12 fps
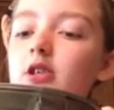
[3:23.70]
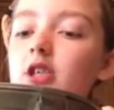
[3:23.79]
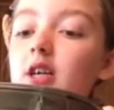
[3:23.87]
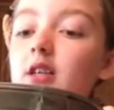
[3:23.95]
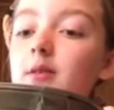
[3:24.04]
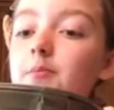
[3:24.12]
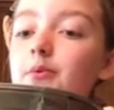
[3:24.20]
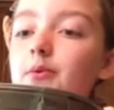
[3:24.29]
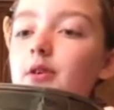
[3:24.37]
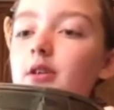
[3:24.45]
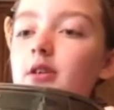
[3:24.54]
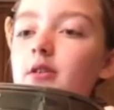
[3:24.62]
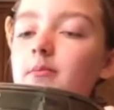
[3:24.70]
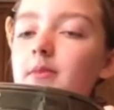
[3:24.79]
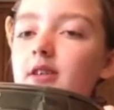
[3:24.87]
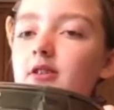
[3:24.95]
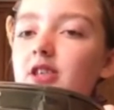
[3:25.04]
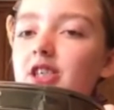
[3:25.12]
gently pour your
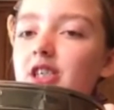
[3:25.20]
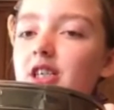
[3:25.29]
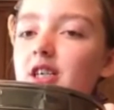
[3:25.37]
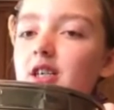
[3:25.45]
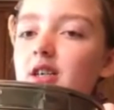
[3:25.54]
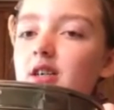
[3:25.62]
mixture